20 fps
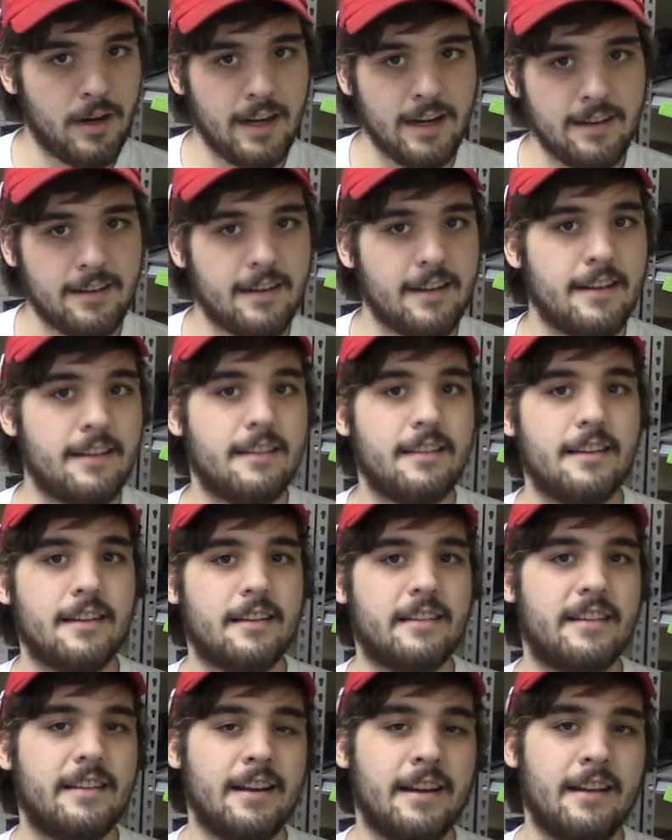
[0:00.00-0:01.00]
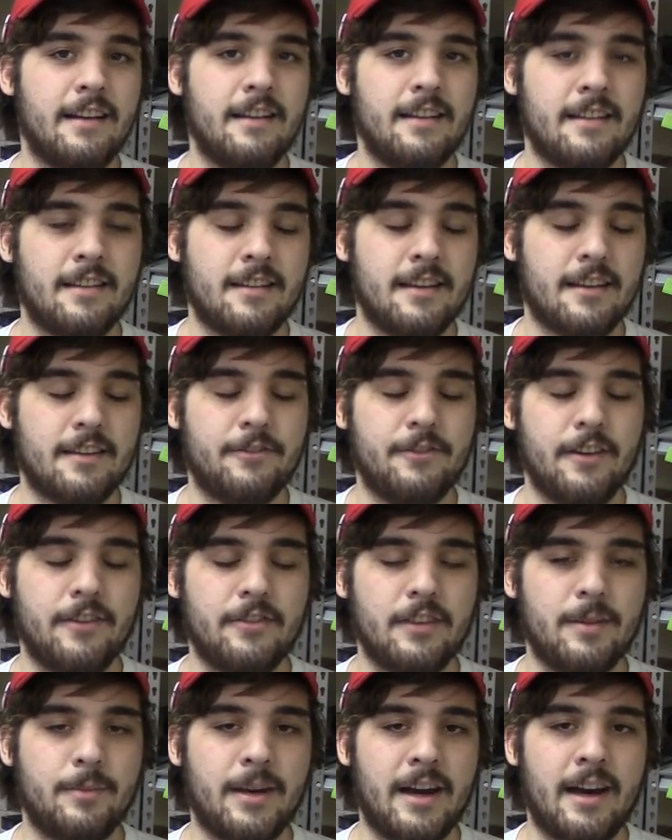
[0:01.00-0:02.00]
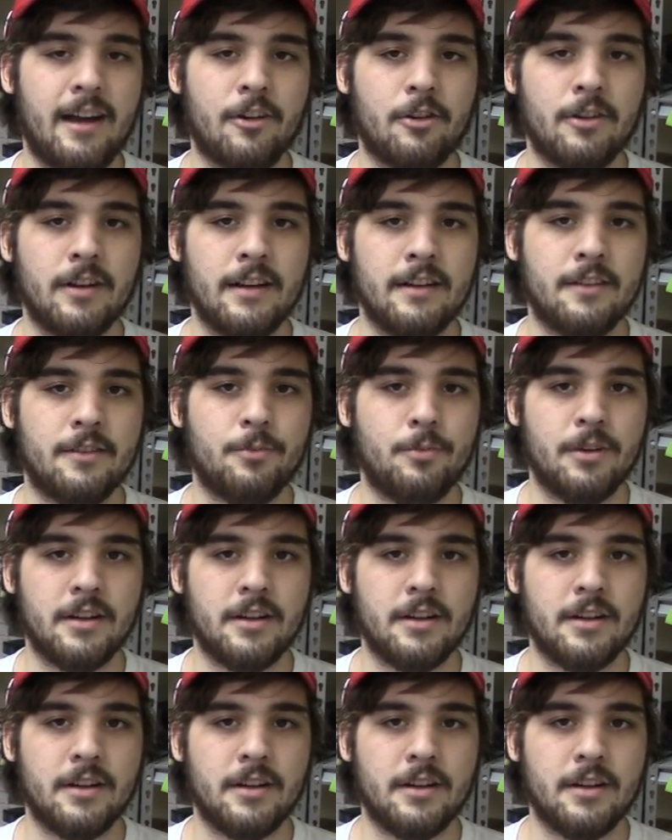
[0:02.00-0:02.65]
18650 batteries,